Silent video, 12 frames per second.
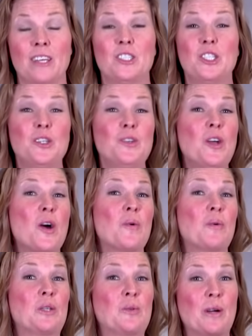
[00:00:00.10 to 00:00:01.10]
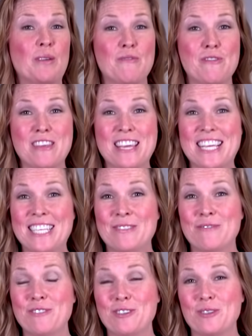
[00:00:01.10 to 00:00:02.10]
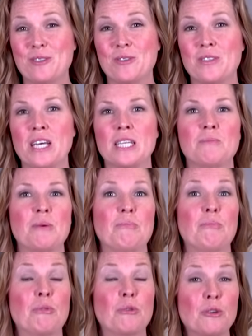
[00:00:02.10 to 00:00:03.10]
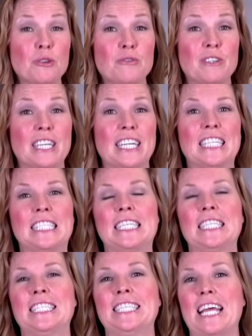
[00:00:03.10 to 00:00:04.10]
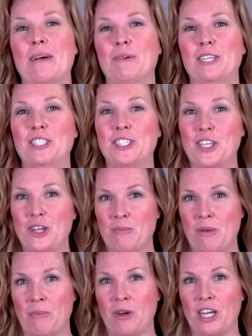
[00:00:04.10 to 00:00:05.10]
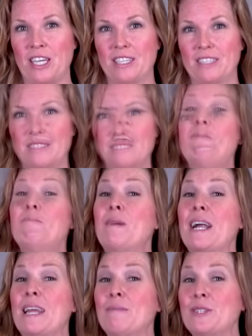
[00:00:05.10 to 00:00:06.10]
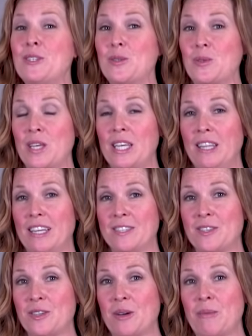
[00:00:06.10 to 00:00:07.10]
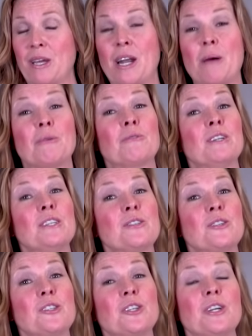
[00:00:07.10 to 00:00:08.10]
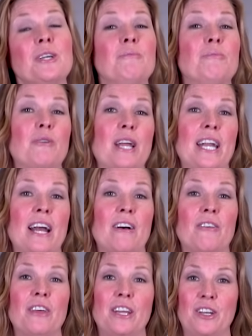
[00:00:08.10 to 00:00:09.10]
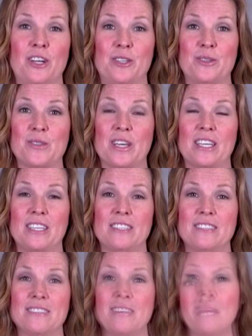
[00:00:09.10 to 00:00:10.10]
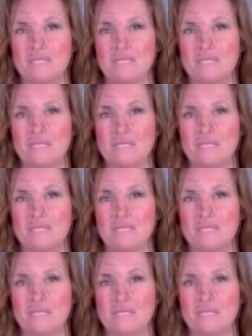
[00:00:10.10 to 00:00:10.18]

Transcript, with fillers: Do you know which one of these foods has been proven to damage your memory? My name is Julia Lundstrom, and I'm a researcher in brain health and neuroscience.